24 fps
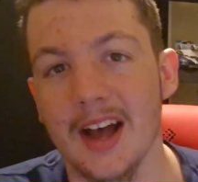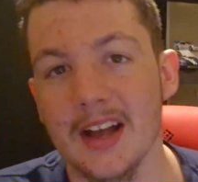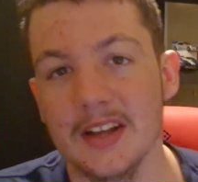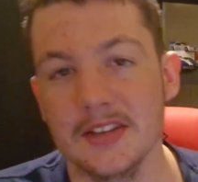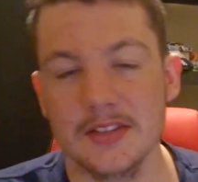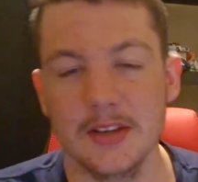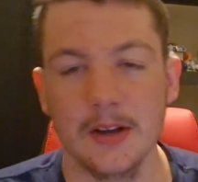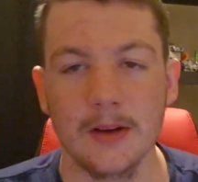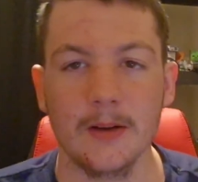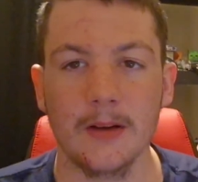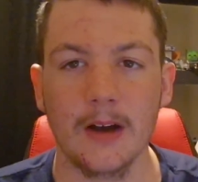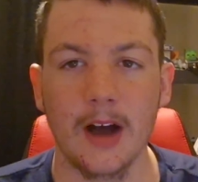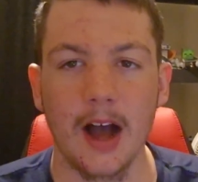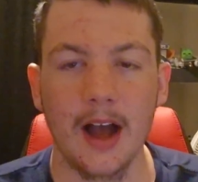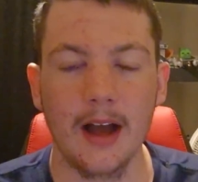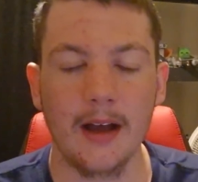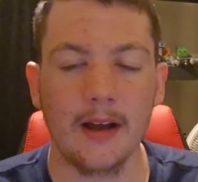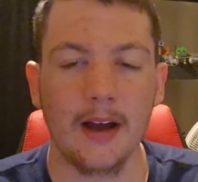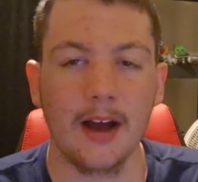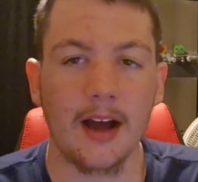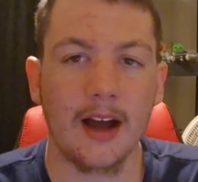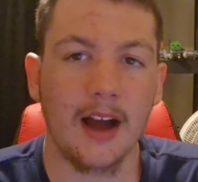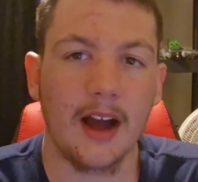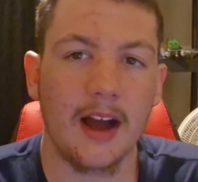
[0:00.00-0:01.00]
So
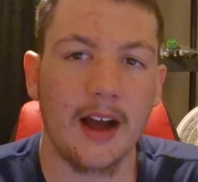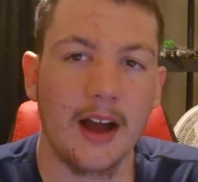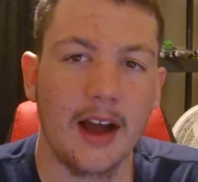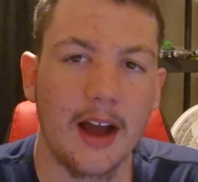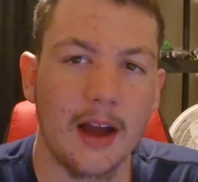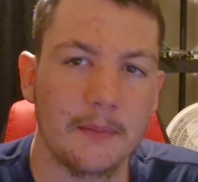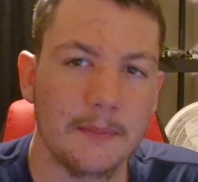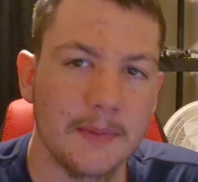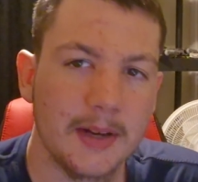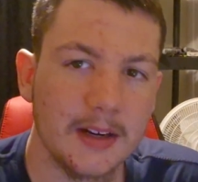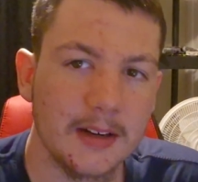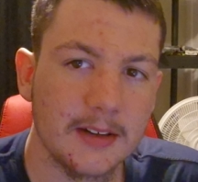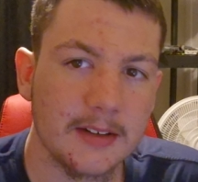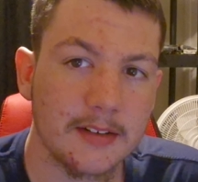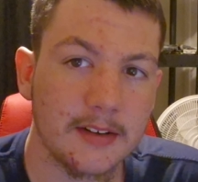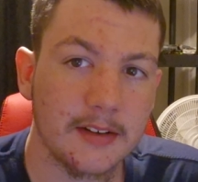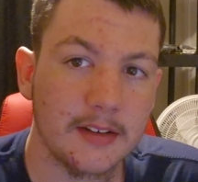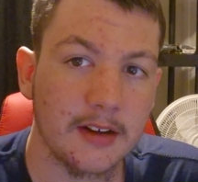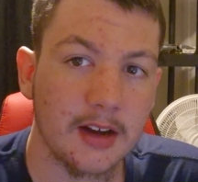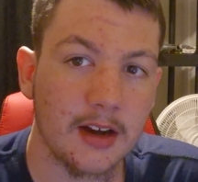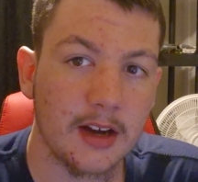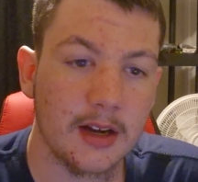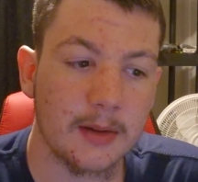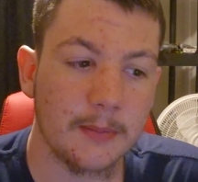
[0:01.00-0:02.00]
I'm here to
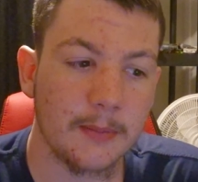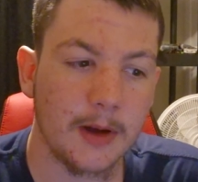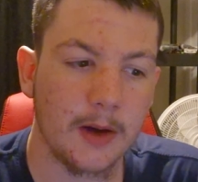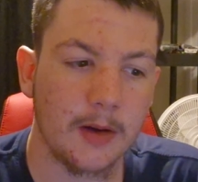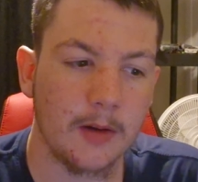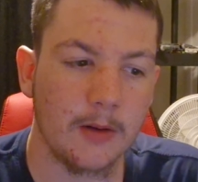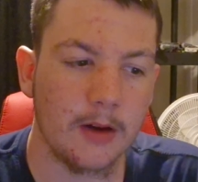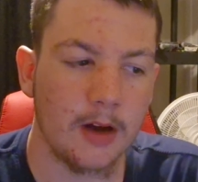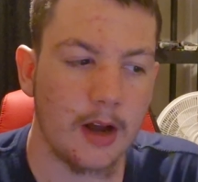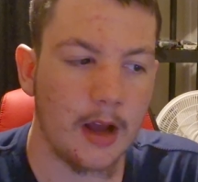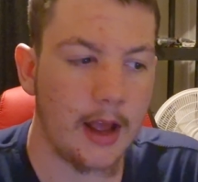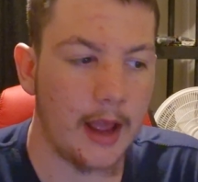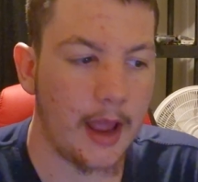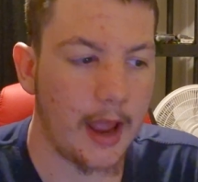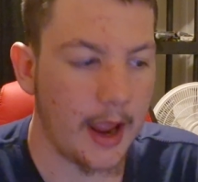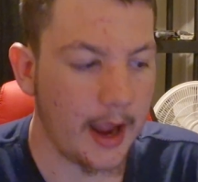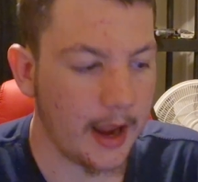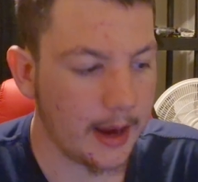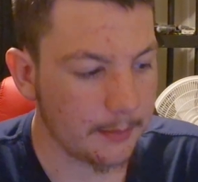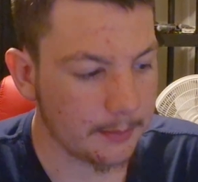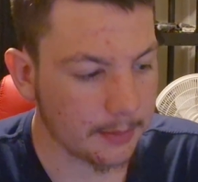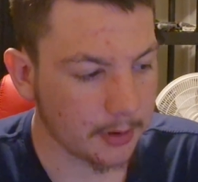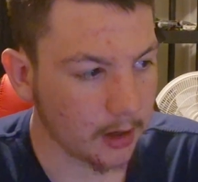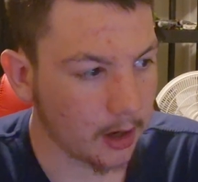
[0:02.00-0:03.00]
talk about
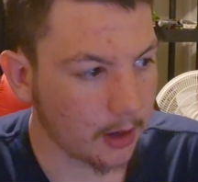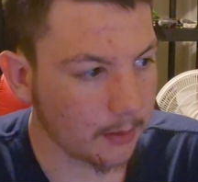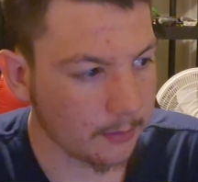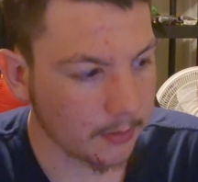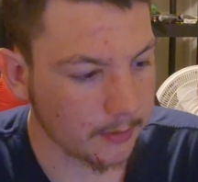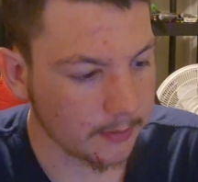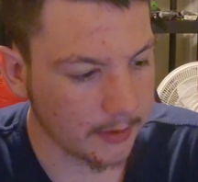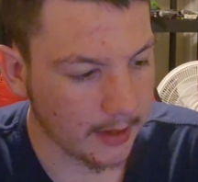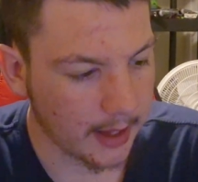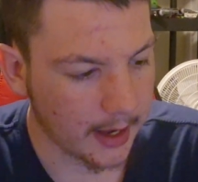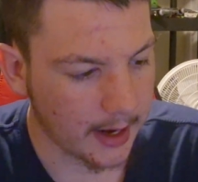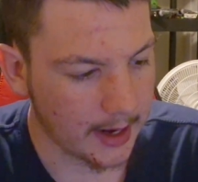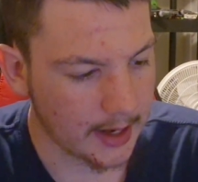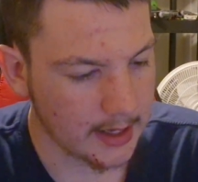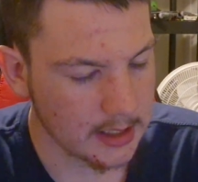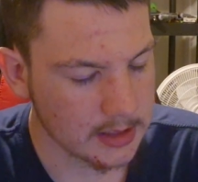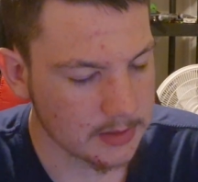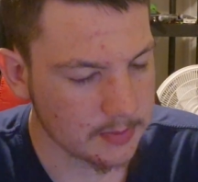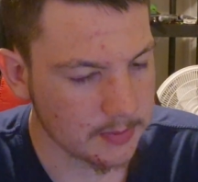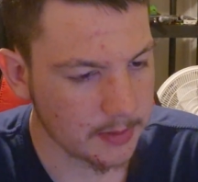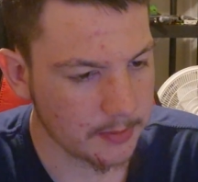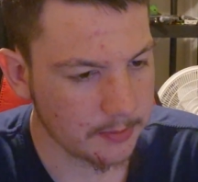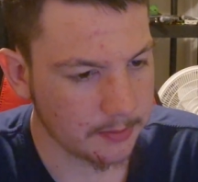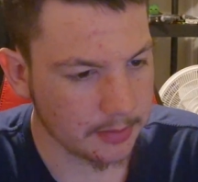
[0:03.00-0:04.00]
a problem that has
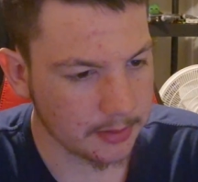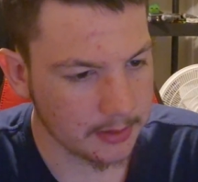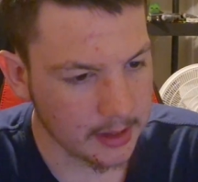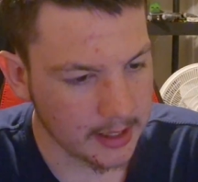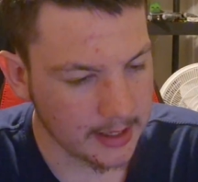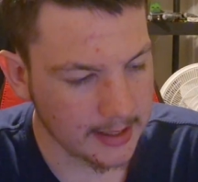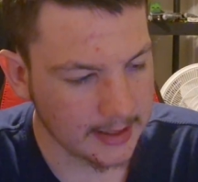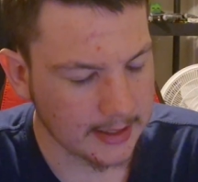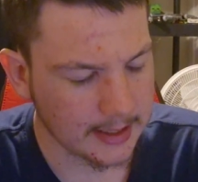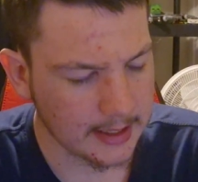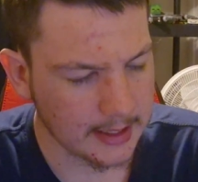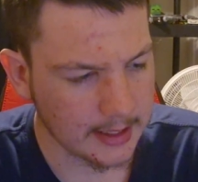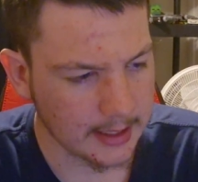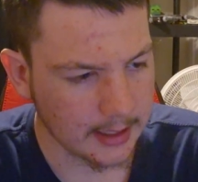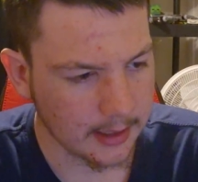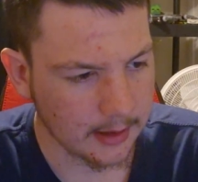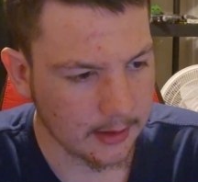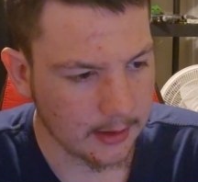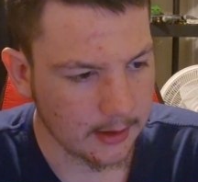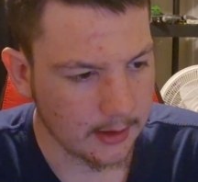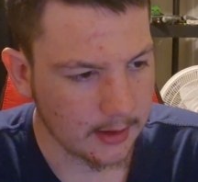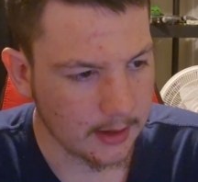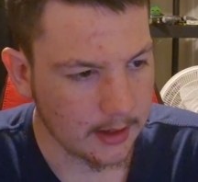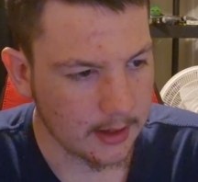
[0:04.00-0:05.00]
been
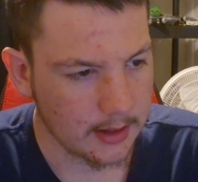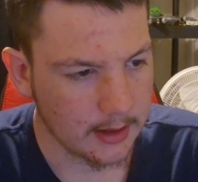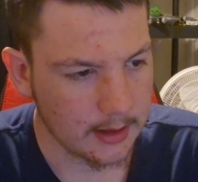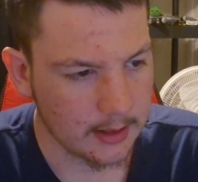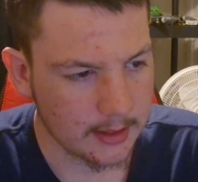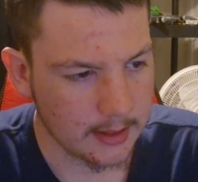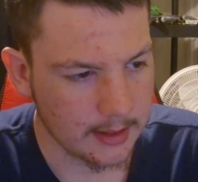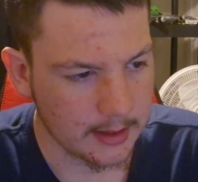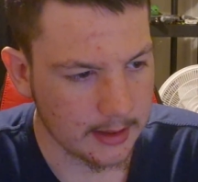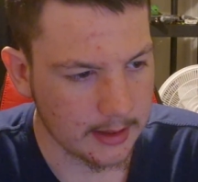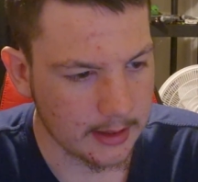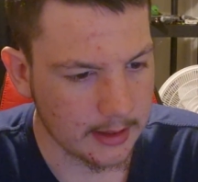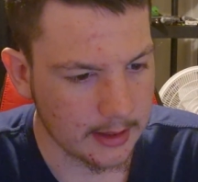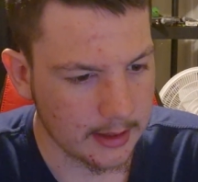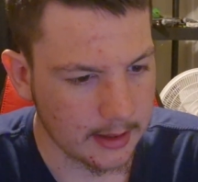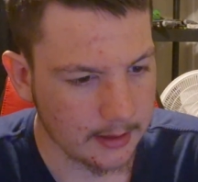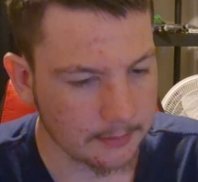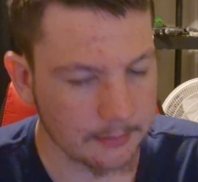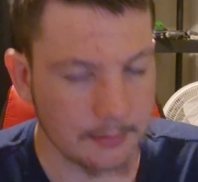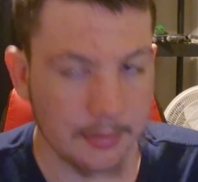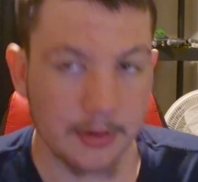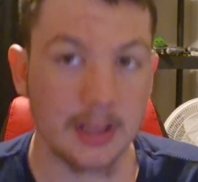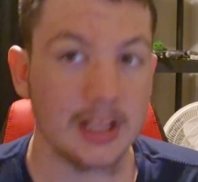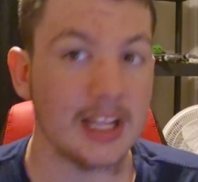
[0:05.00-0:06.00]
plaguing the
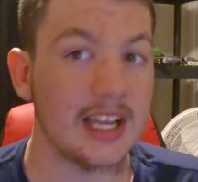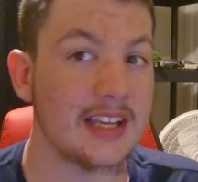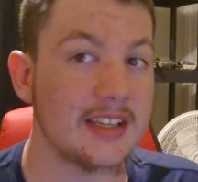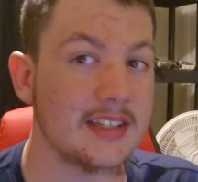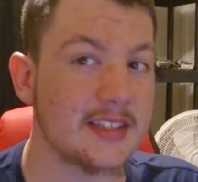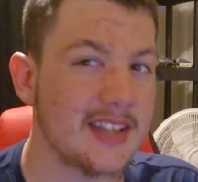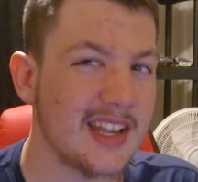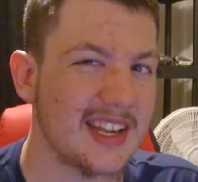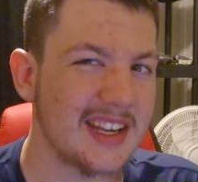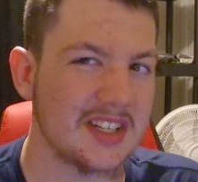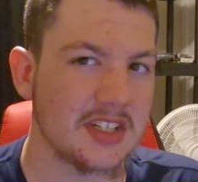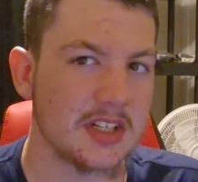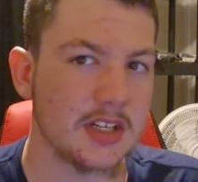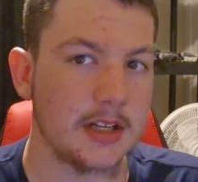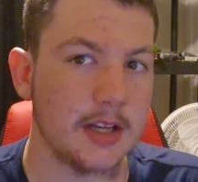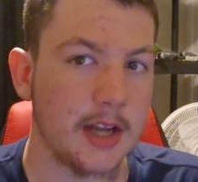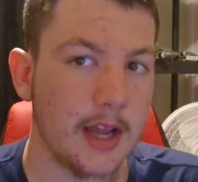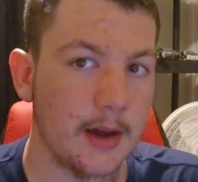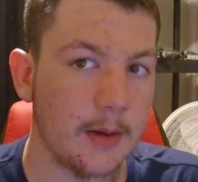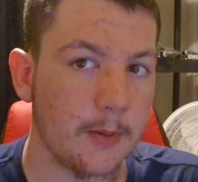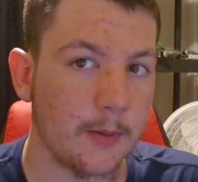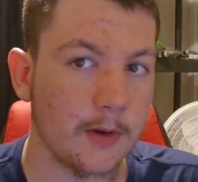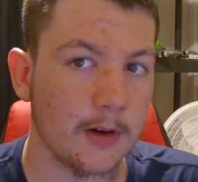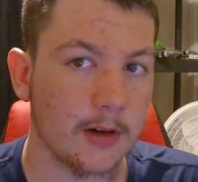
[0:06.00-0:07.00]
PlayStation
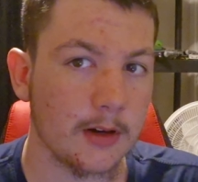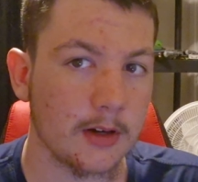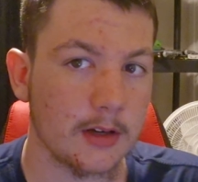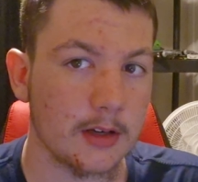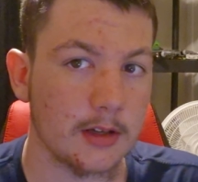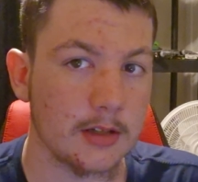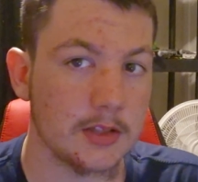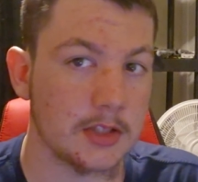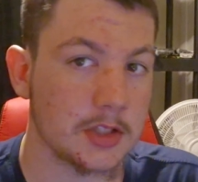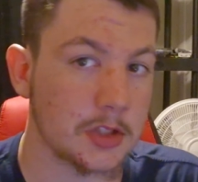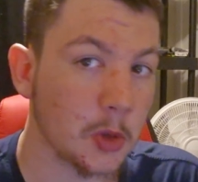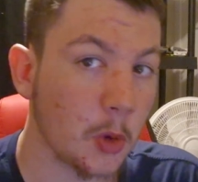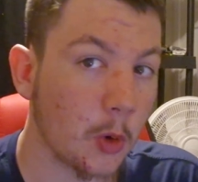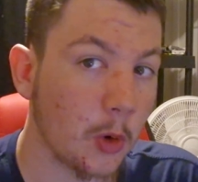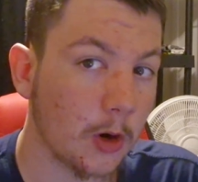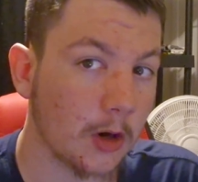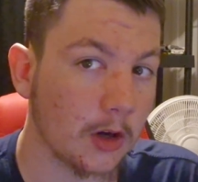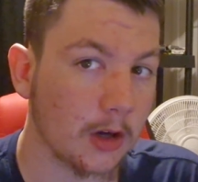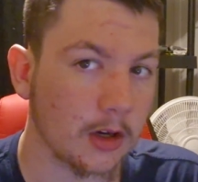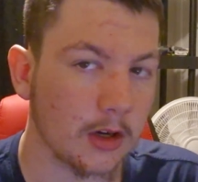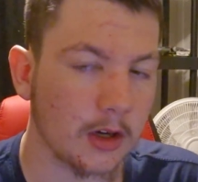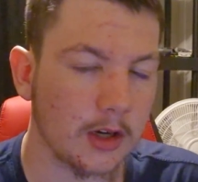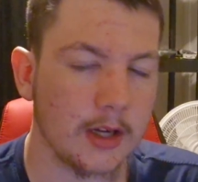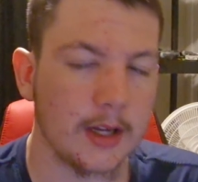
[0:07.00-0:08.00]
Network
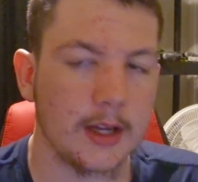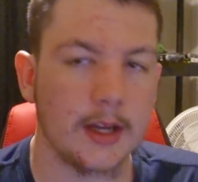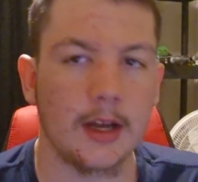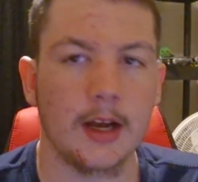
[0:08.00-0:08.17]
store,